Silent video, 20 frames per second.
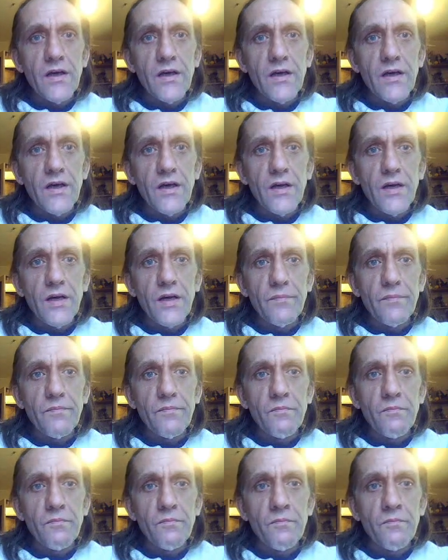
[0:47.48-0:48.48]

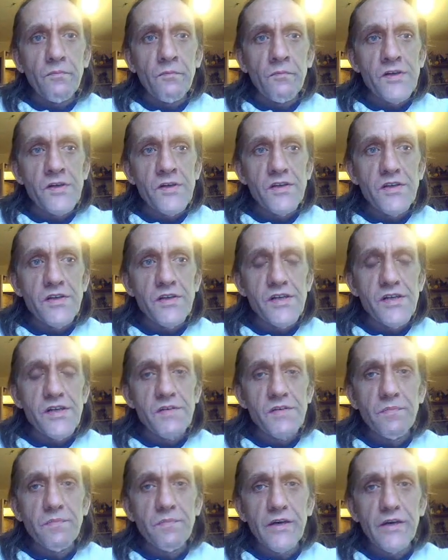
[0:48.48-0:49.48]
Um, this
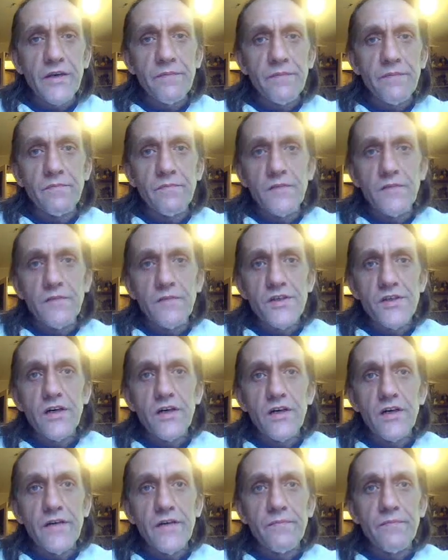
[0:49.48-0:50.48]
this kid, this
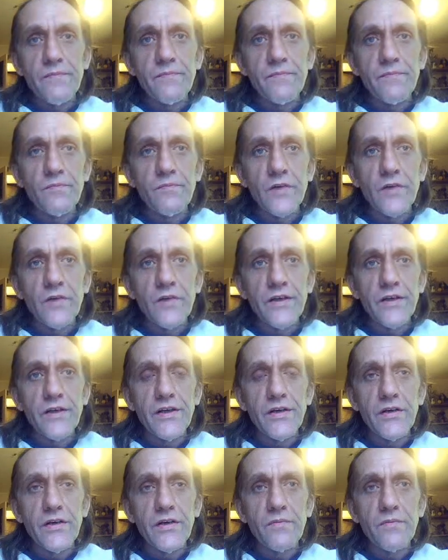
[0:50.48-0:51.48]
guy, wanted to
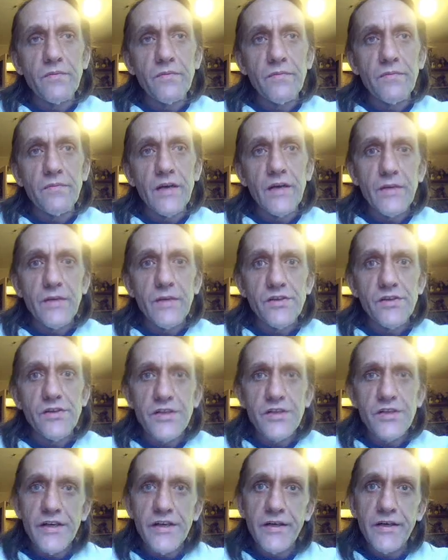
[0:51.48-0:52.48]
know how much to
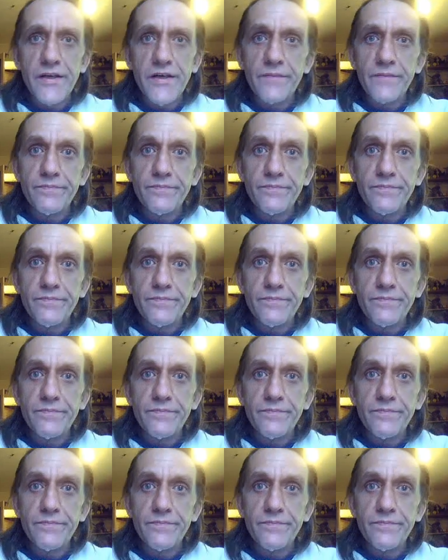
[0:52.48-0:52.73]
take,